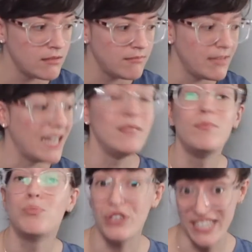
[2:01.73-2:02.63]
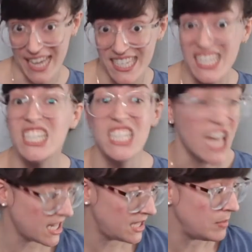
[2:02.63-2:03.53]
and pretending
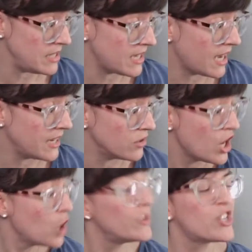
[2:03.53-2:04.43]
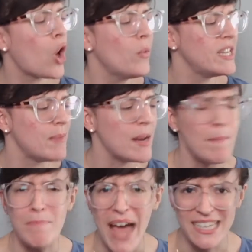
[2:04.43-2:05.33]
not to be tired, which always made
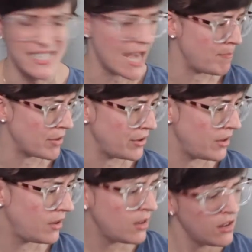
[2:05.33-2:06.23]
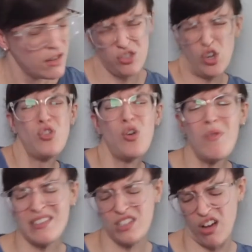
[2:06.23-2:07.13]
him bad tempered. Don't go
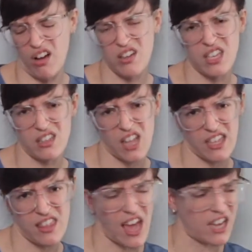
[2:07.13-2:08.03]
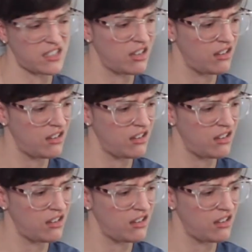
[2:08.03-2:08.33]
on talking like that.